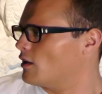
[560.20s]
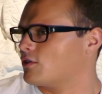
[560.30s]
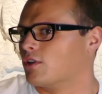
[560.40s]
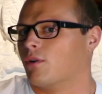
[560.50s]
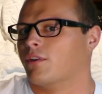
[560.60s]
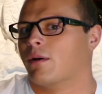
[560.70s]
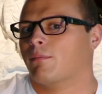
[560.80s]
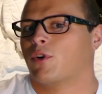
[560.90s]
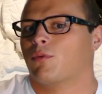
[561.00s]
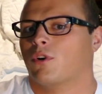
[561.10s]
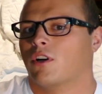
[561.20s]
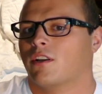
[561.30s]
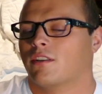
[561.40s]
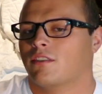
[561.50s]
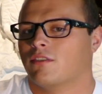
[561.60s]
So number
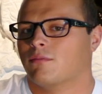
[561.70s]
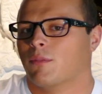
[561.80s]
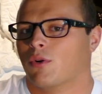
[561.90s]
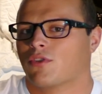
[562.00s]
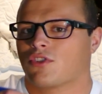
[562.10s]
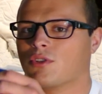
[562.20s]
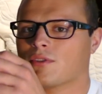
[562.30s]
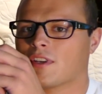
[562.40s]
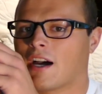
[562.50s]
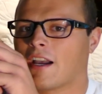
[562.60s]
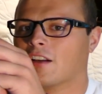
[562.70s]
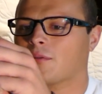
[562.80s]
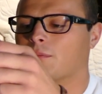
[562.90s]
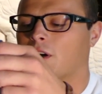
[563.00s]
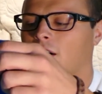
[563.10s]
one most used
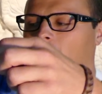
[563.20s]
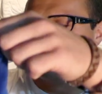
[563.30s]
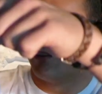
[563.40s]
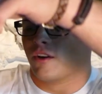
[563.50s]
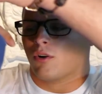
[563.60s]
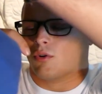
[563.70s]
item on the